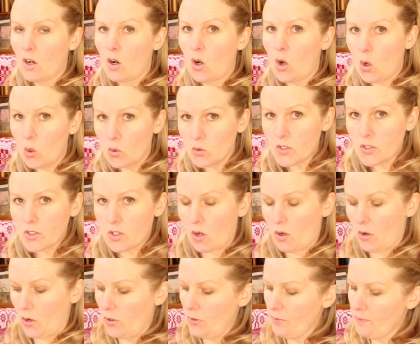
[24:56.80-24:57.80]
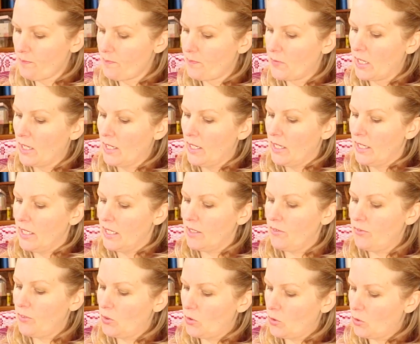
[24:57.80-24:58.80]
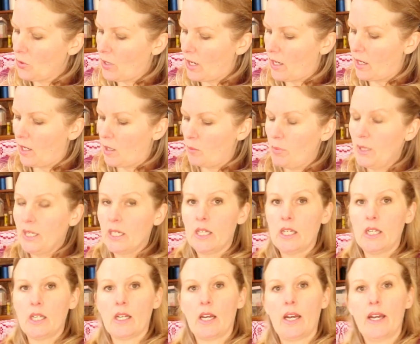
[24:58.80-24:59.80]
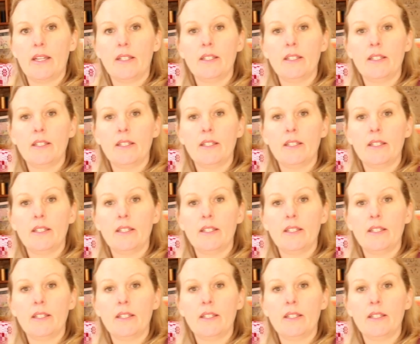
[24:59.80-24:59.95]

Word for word: Also, if you are picking a